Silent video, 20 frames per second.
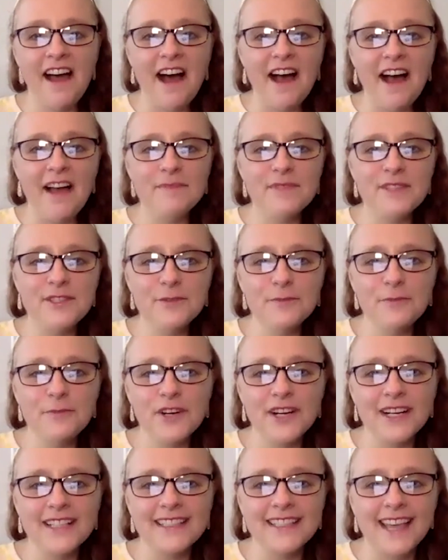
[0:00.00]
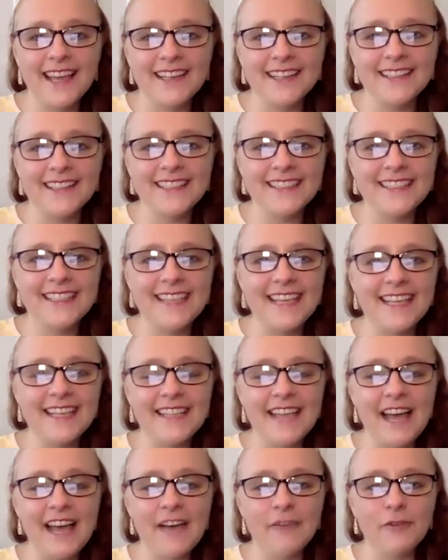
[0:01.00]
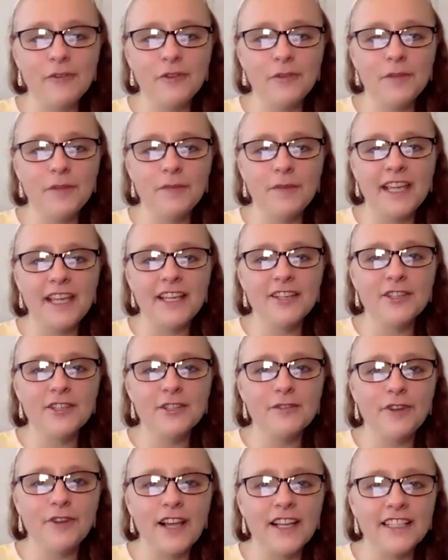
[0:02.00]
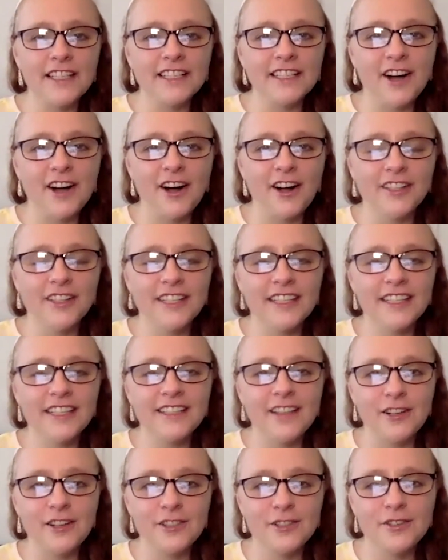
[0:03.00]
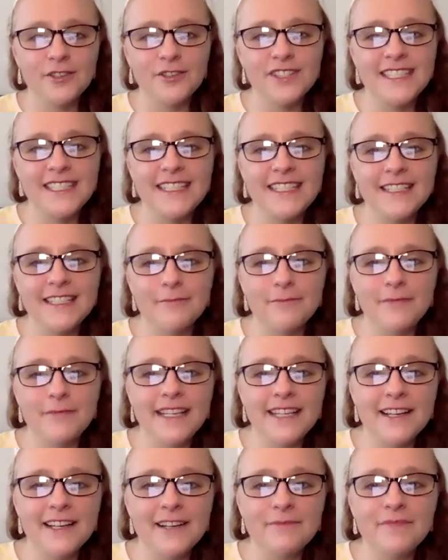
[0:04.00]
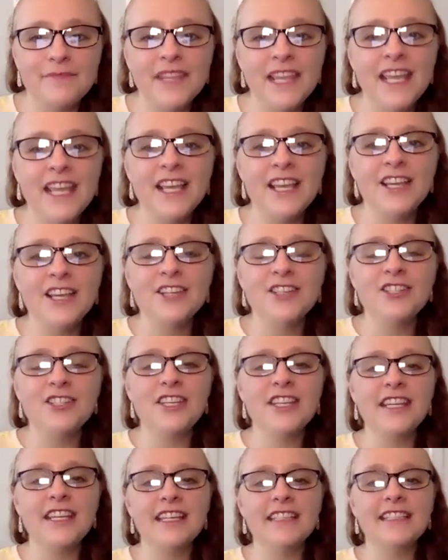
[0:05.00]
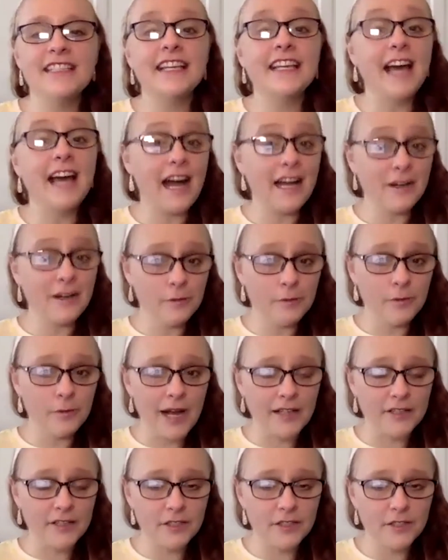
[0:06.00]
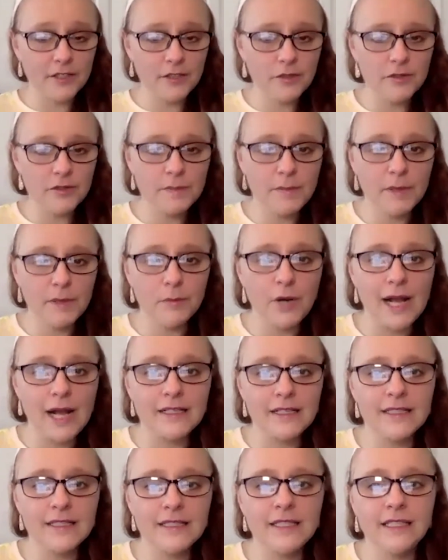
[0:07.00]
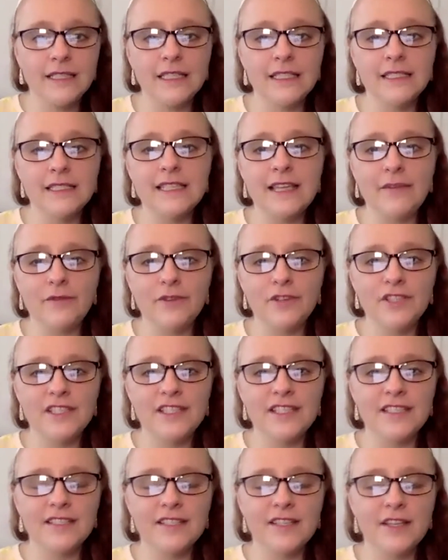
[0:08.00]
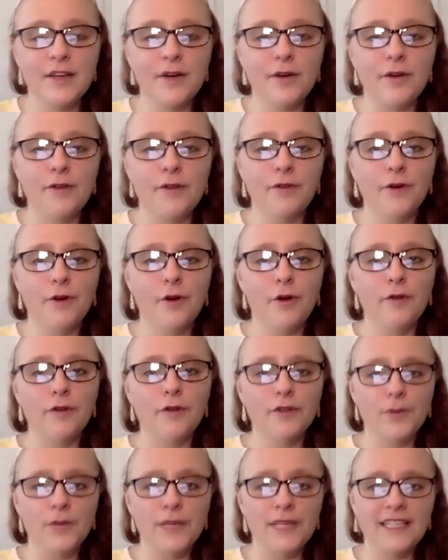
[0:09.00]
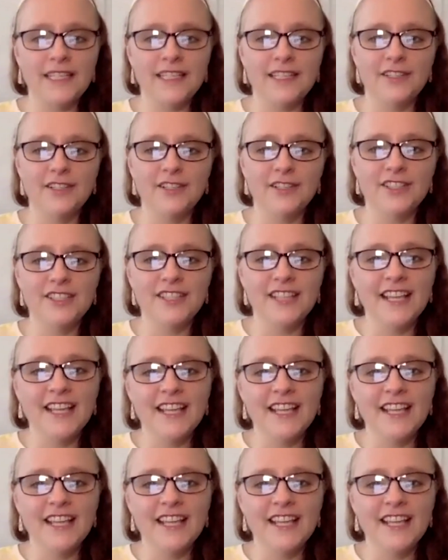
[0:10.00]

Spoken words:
I'm super excited today to have with me my good friend and colleague, Dr. Christina Meakim. She is a chiropractor who's been practicing in San Francisco for over 20 years.